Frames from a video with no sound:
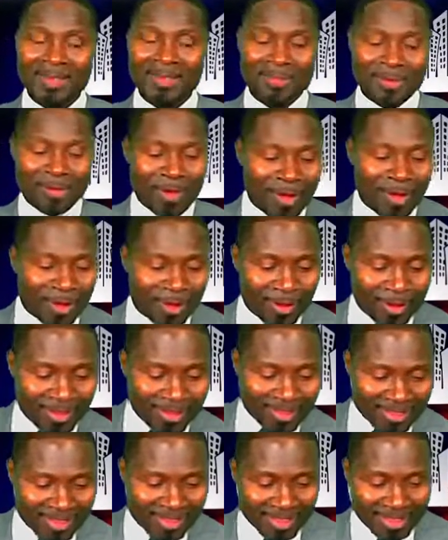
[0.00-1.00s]

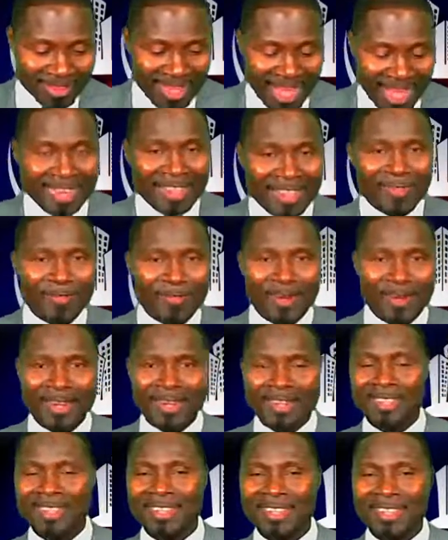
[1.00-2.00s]
Because at this
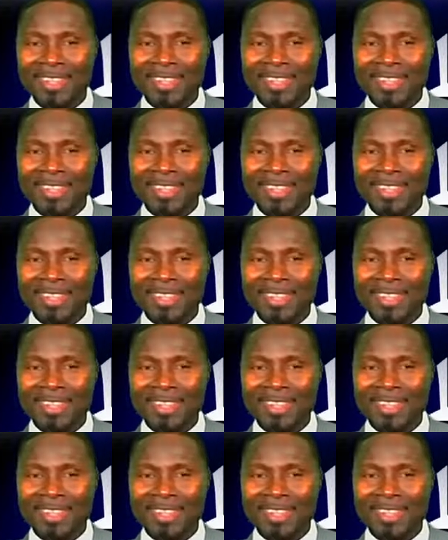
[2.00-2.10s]
point,